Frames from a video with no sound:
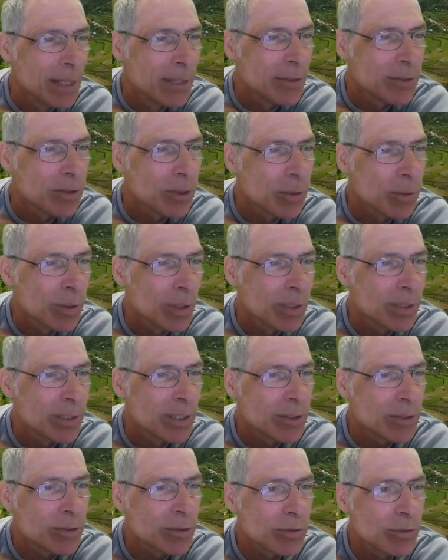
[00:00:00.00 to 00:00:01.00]
So
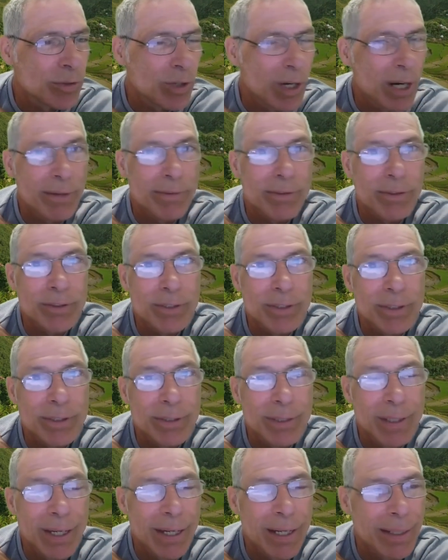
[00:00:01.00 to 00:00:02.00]
additional drivers,
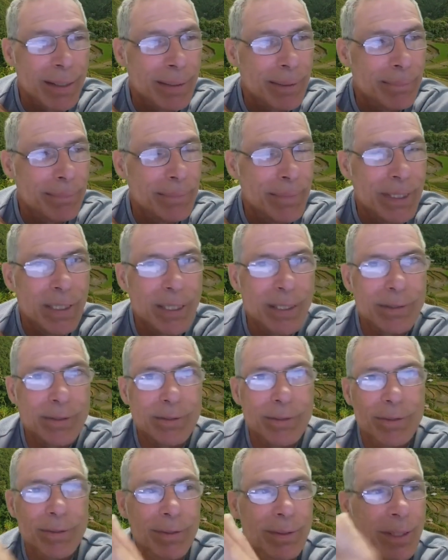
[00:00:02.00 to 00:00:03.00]

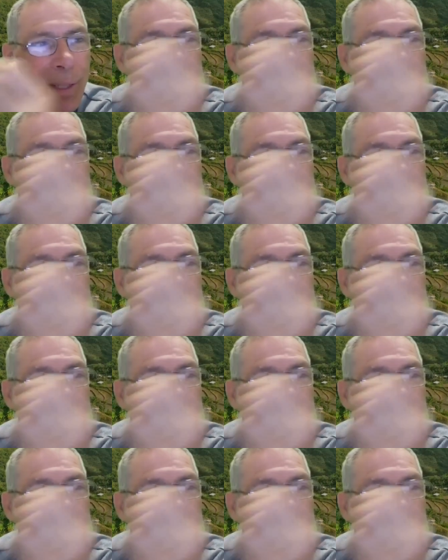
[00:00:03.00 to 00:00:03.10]
because